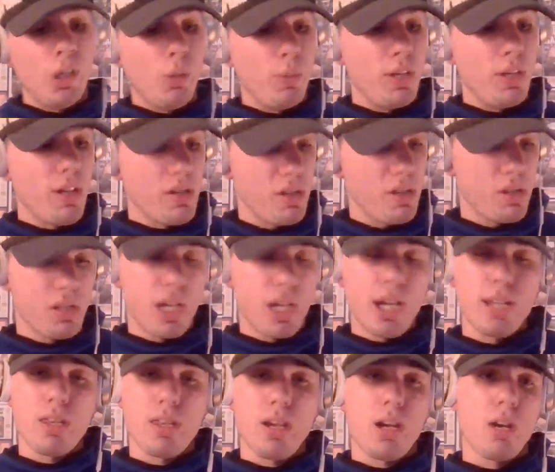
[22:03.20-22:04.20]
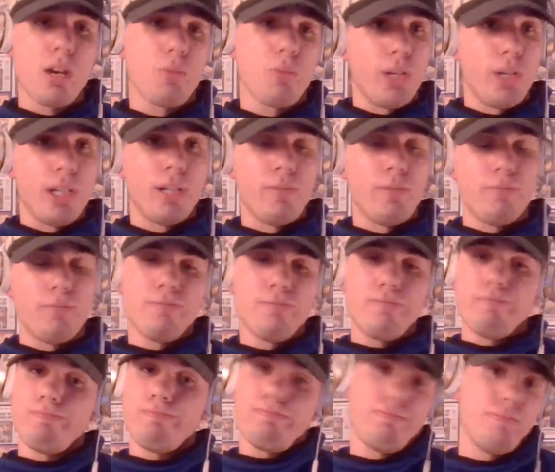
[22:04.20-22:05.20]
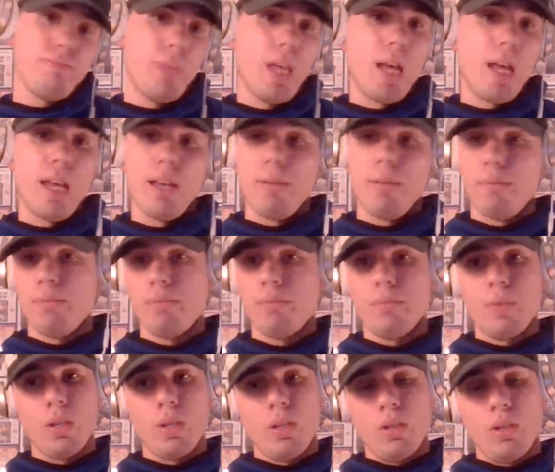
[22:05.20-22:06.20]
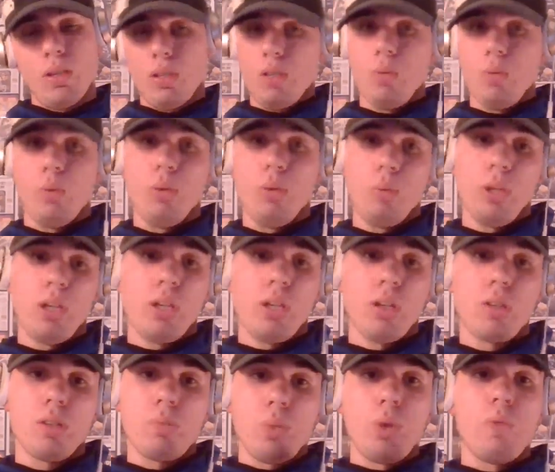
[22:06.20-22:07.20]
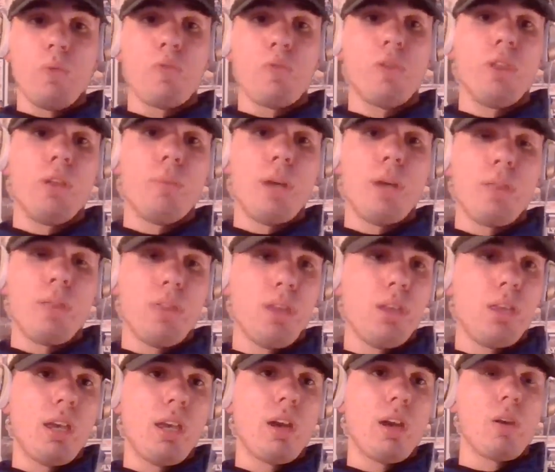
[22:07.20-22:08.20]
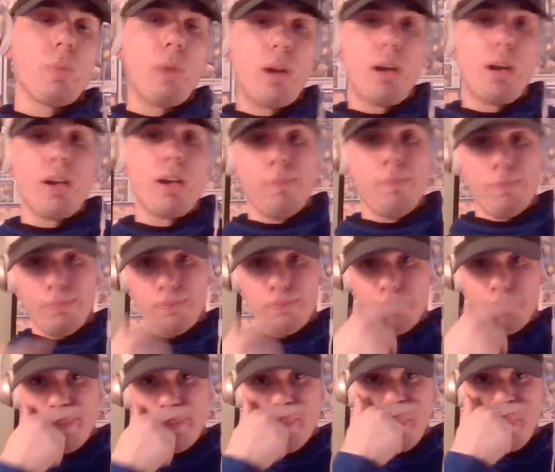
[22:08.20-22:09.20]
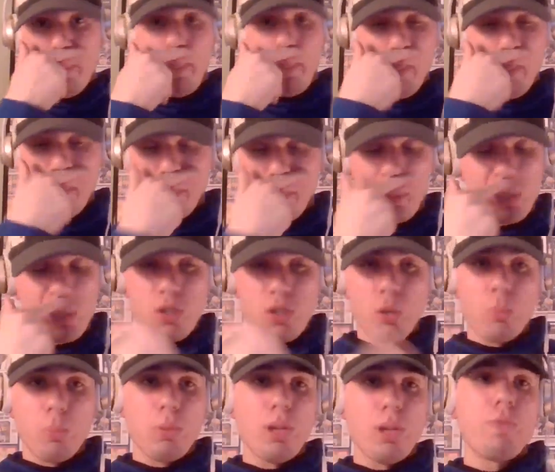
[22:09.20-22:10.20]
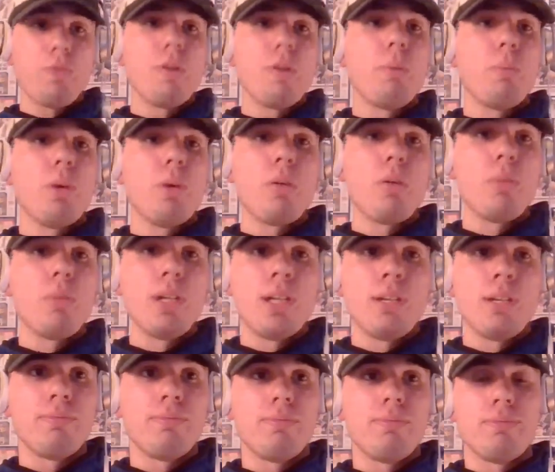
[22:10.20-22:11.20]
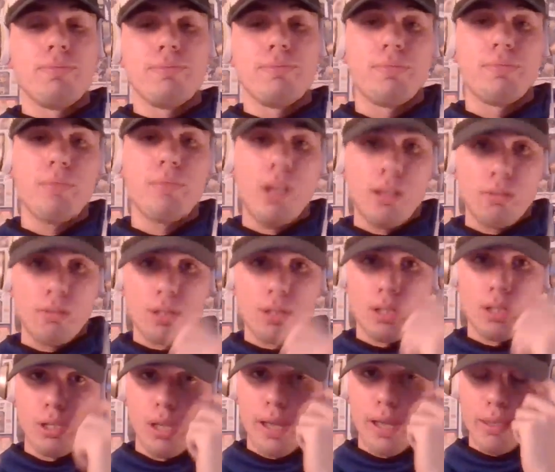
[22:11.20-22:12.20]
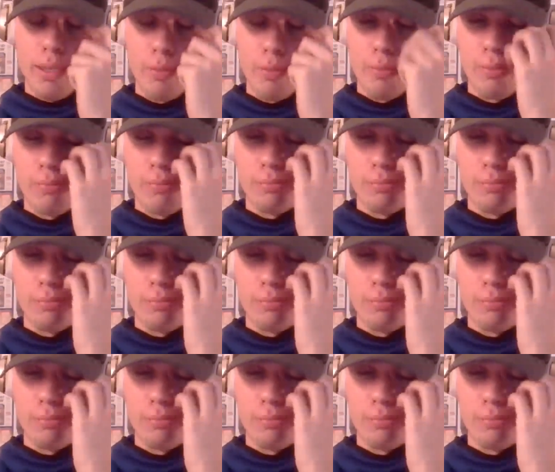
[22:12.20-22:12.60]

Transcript: hope he doesn't sign there, but hey, would be a good move for them. I think Eric Berry still play football, man. I really like him.